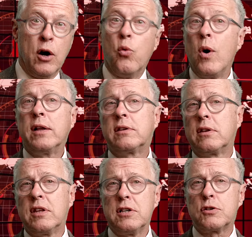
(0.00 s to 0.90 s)
What
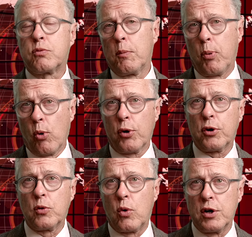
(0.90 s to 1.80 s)
this
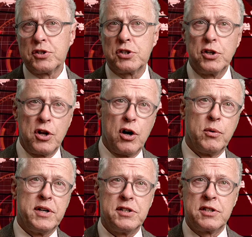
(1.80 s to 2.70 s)
reporter wants to
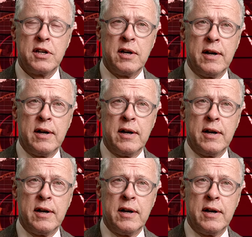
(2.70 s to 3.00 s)
know is,